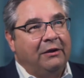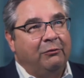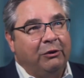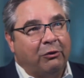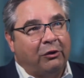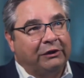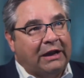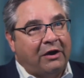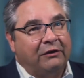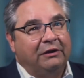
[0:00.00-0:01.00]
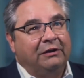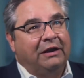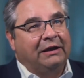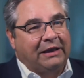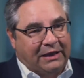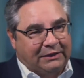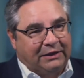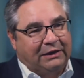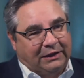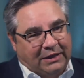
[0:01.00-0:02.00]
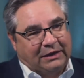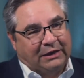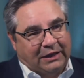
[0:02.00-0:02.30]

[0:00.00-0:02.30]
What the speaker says: We rolled it out again and again and